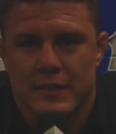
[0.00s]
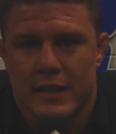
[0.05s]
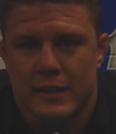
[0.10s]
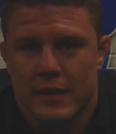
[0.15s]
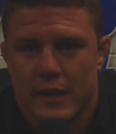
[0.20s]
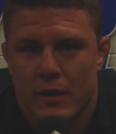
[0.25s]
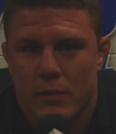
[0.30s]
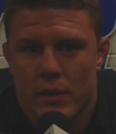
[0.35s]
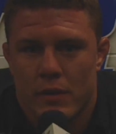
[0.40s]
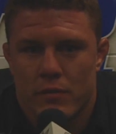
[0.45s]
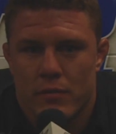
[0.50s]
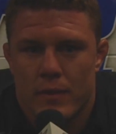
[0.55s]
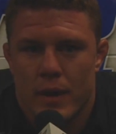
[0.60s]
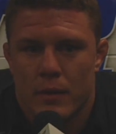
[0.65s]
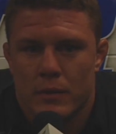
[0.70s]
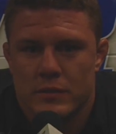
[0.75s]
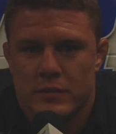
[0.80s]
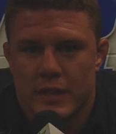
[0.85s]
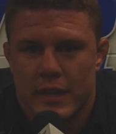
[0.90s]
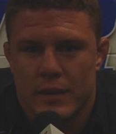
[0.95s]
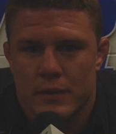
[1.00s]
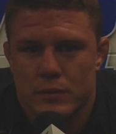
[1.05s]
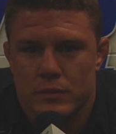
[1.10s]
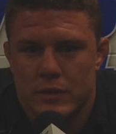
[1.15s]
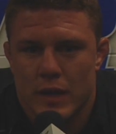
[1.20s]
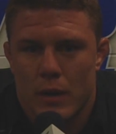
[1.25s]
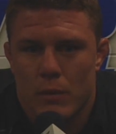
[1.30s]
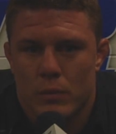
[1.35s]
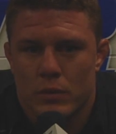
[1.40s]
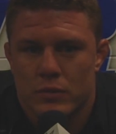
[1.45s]
I take away from Iowa State
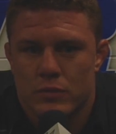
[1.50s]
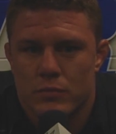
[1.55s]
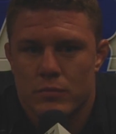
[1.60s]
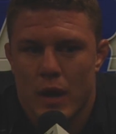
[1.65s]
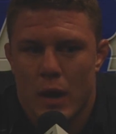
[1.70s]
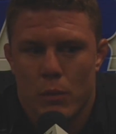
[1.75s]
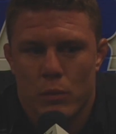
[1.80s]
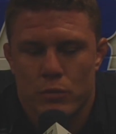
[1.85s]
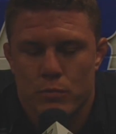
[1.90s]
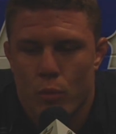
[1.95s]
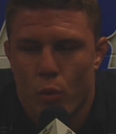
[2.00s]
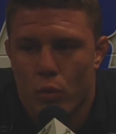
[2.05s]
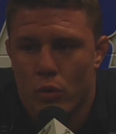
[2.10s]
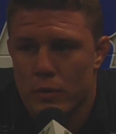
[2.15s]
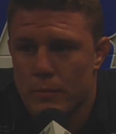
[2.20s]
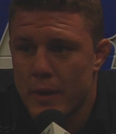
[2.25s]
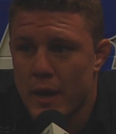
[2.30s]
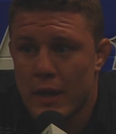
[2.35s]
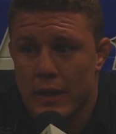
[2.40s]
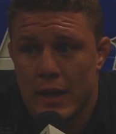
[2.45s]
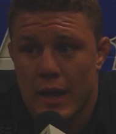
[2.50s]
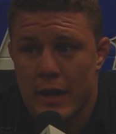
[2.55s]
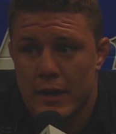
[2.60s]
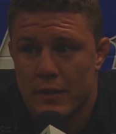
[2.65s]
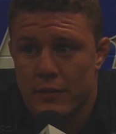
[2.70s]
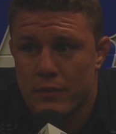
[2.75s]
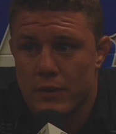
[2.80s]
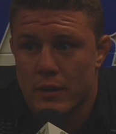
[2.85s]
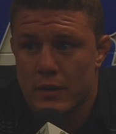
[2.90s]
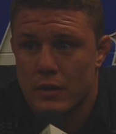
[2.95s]
was I was molded by a lot of
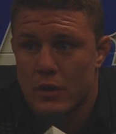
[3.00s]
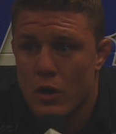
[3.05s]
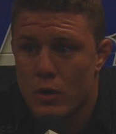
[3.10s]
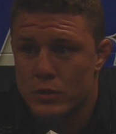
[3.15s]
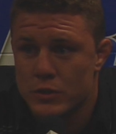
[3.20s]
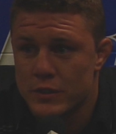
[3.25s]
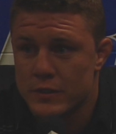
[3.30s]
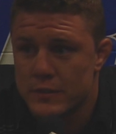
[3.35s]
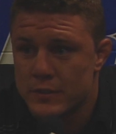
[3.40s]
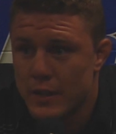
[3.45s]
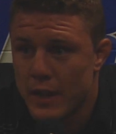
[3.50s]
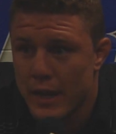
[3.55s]
different coaches.